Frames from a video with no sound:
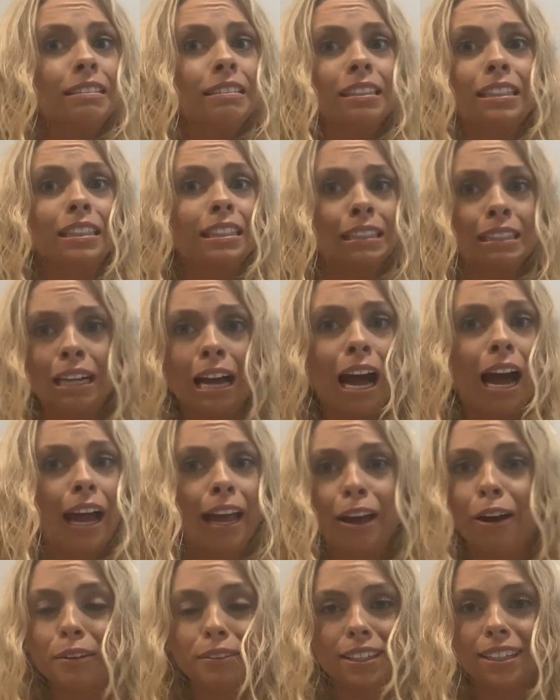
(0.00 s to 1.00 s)
it's not
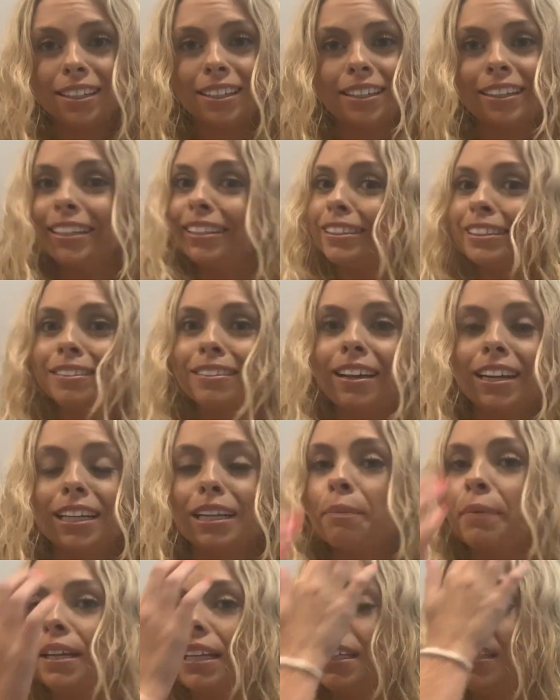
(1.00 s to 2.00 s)
healthy. And
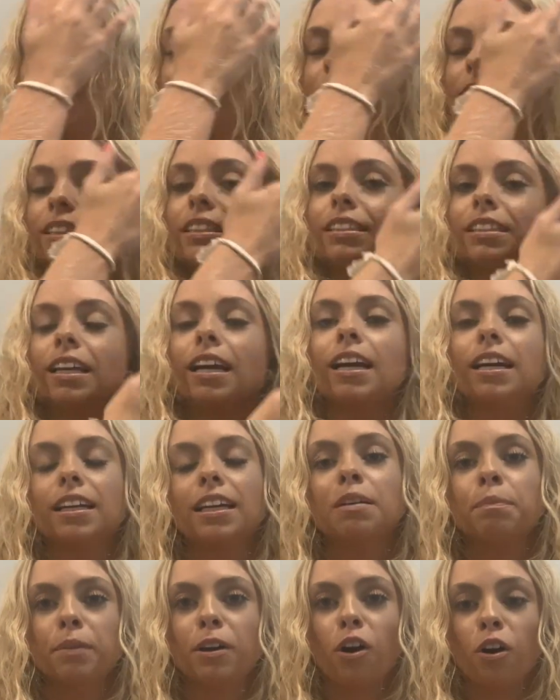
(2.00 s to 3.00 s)

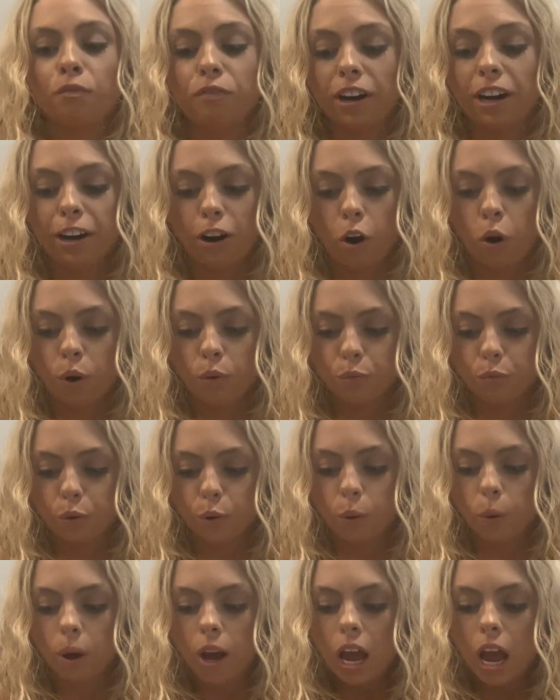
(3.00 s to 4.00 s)
it can be very
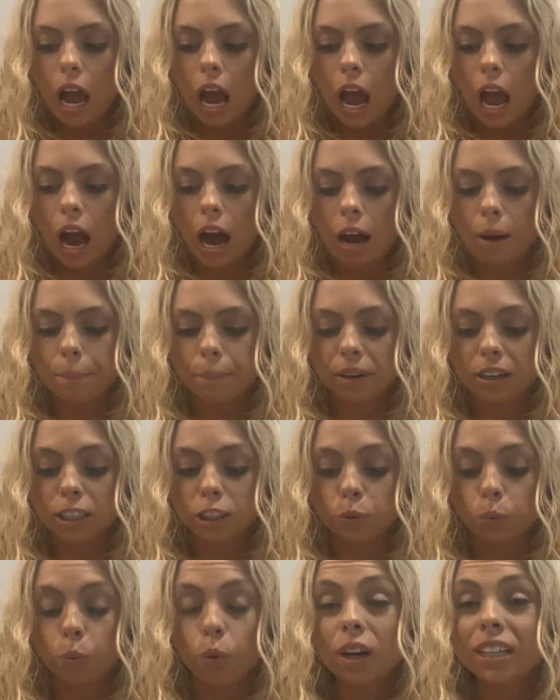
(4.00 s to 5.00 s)
harmful,
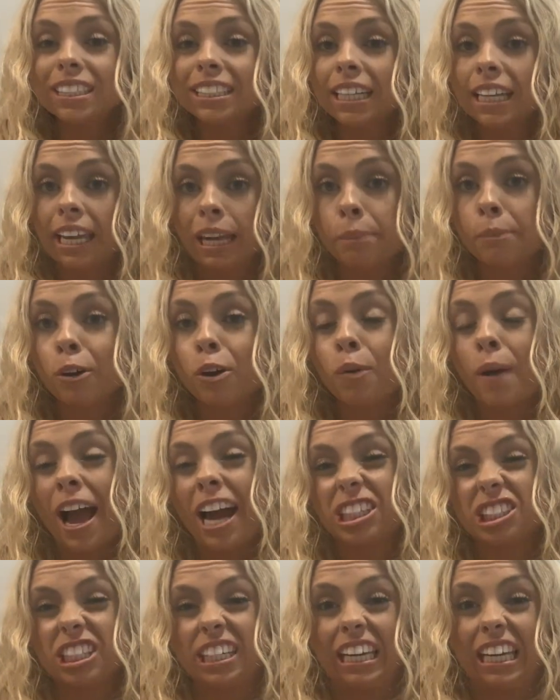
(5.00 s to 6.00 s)
because once the chemical
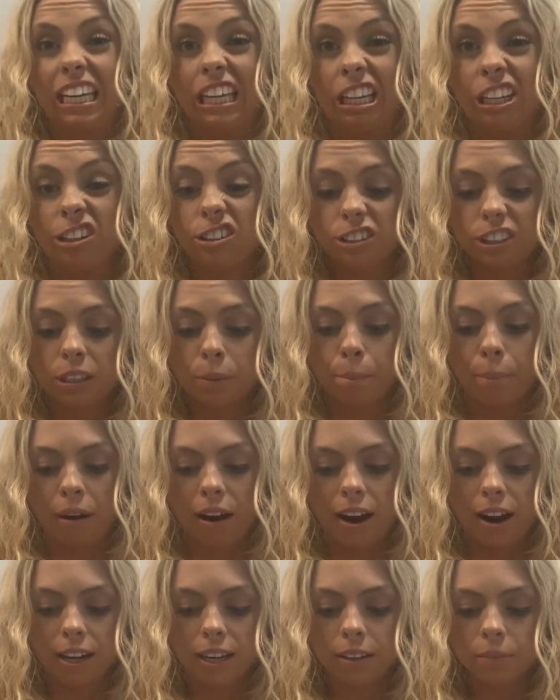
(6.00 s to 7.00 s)
actually enters the
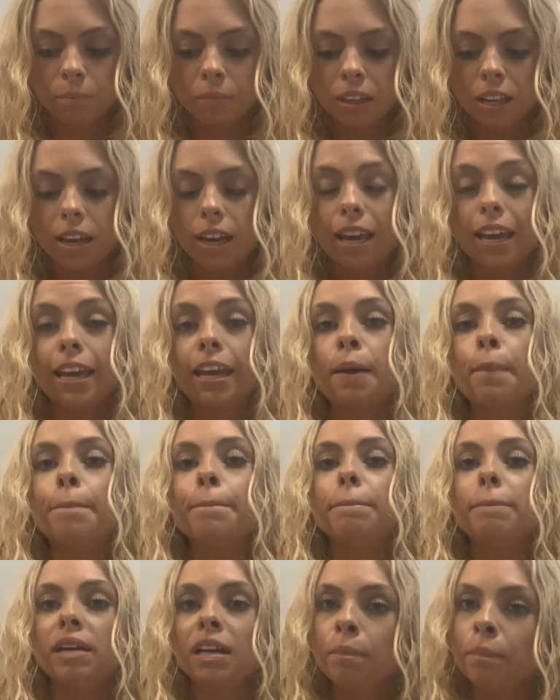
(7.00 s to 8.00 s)
body, it
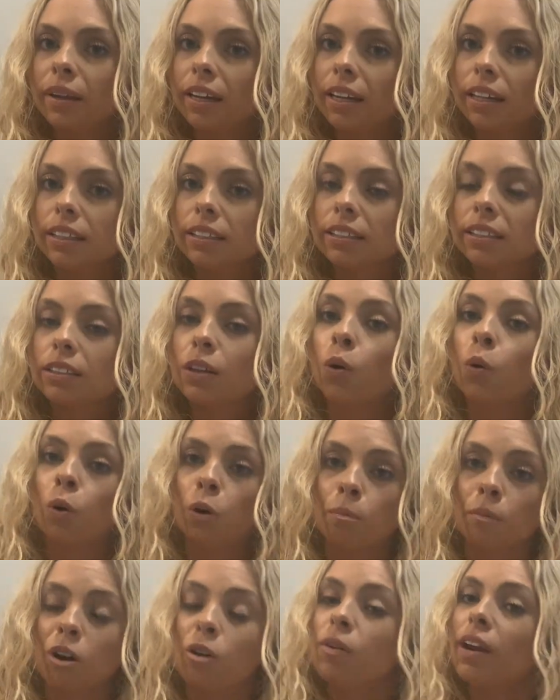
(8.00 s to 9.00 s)
mimics the
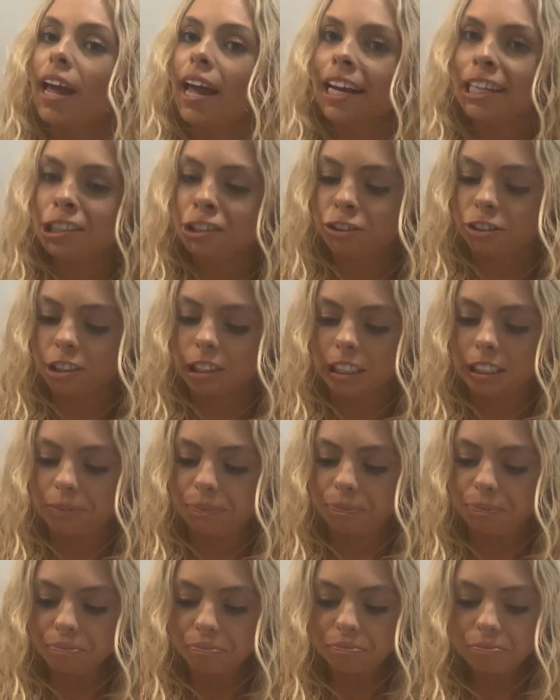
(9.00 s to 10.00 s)
hormone estrogen
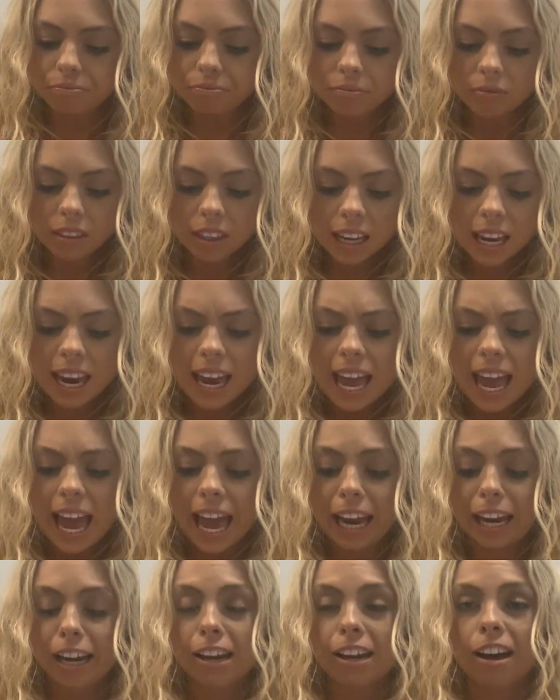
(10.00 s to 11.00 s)

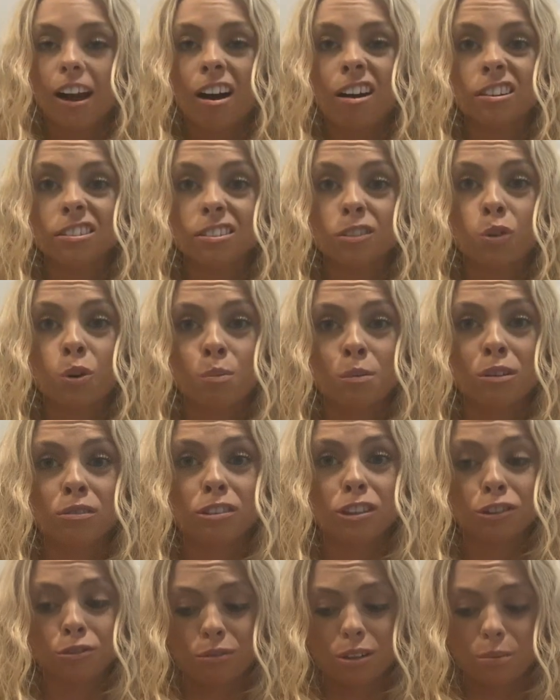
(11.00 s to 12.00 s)
and can cause hormone
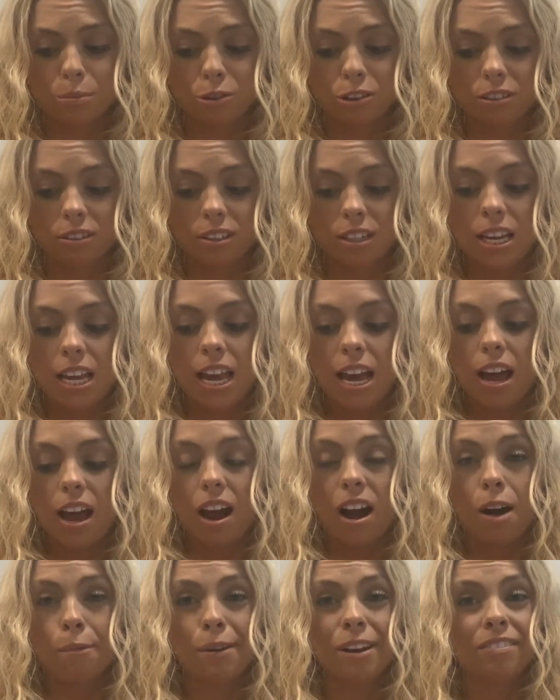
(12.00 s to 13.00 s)
disruption
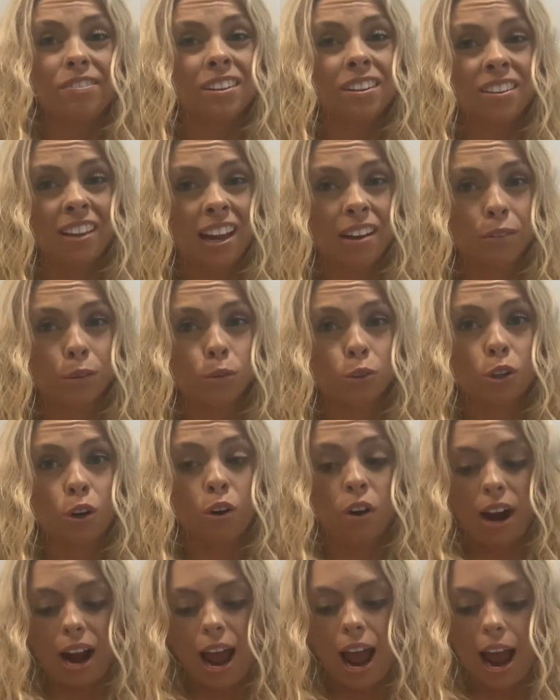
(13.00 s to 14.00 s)
if the levels
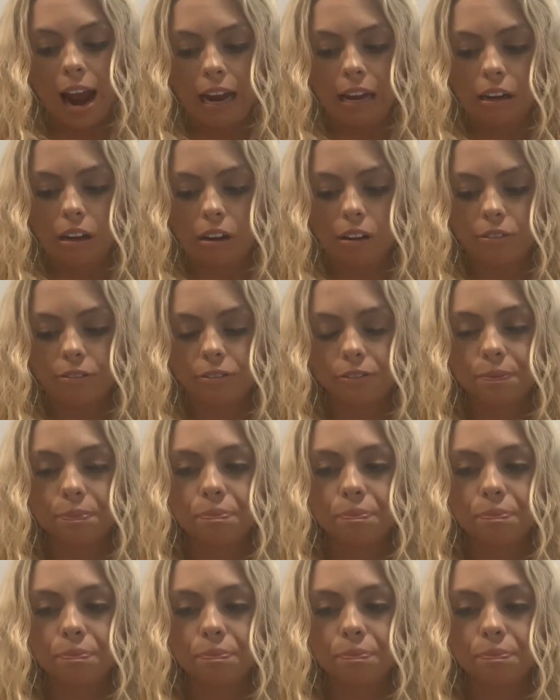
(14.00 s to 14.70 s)
are high enough.